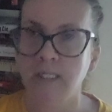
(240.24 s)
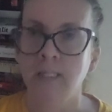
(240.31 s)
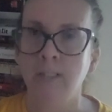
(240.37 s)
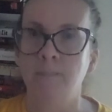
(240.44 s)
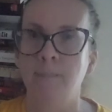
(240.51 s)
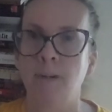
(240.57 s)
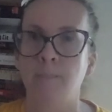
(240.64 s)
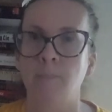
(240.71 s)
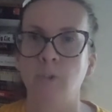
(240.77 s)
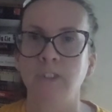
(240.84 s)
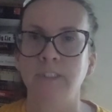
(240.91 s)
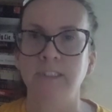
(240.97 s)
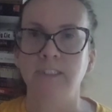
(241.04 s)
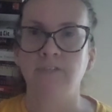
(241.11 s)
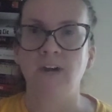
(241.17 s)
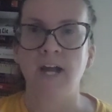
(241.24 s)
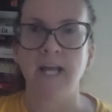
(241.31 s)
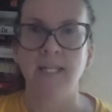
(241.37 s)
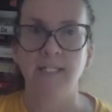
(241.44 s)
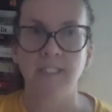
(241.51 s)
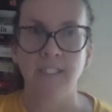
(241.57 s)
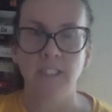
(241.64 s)
my books
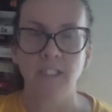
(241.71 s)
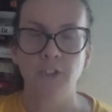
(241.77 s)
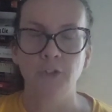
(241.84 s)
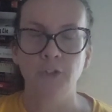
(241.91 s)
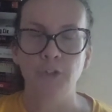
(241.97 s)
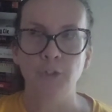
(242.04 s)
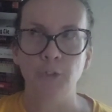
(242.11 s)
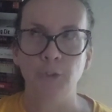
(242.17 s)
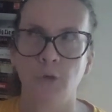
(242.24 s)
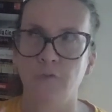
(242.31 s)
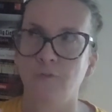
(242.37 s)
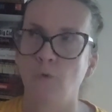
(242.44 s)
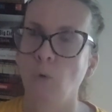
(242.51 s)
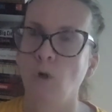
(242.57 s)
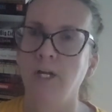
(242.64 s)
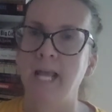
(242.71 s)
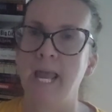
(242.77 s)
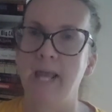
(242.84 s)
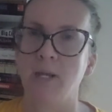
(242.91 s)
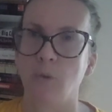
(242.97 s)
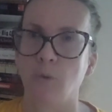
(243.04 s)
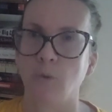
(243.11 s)
divided into 4
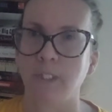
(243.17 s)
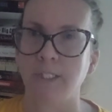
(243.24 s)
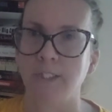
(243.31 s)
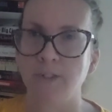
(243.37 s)
categories.